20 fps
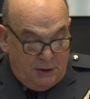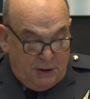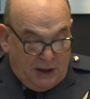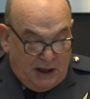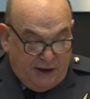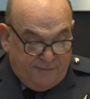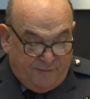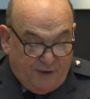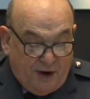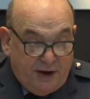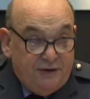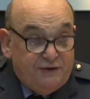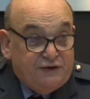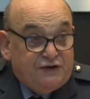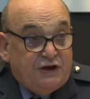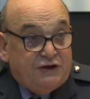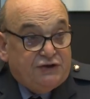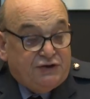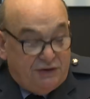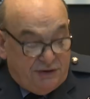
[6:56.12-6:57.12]
Our final
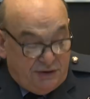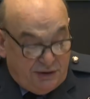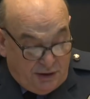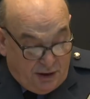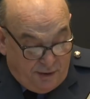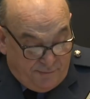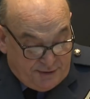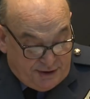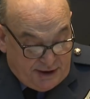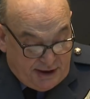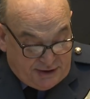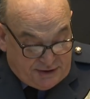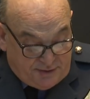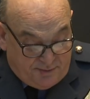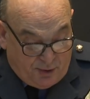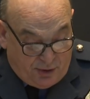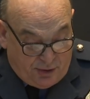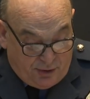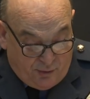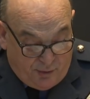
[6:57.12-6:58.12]
session of the day
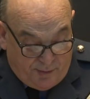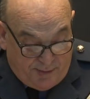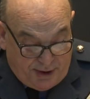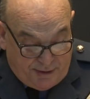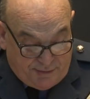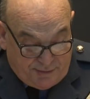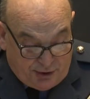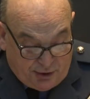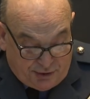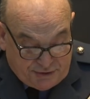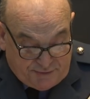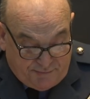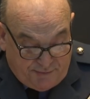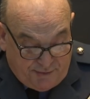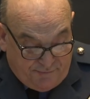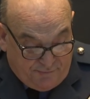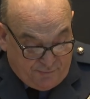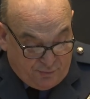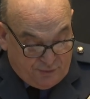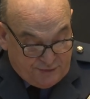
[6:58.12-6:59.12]
tomorrow will be on the Kosovo
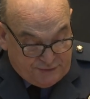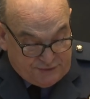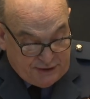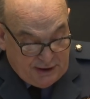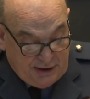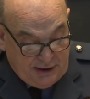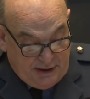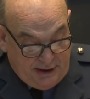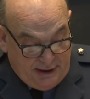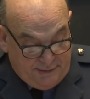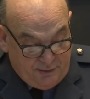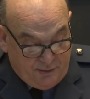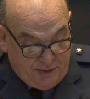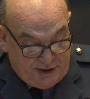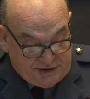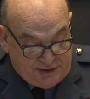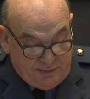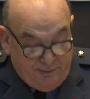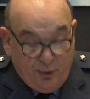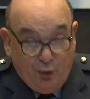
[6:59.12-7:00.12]
force and the
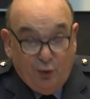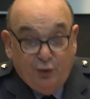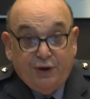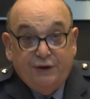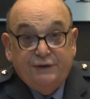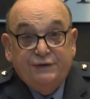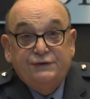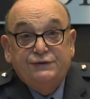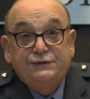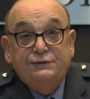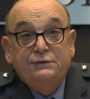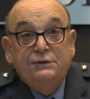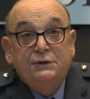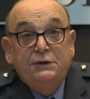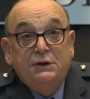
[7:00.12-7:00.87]
Western Balkans.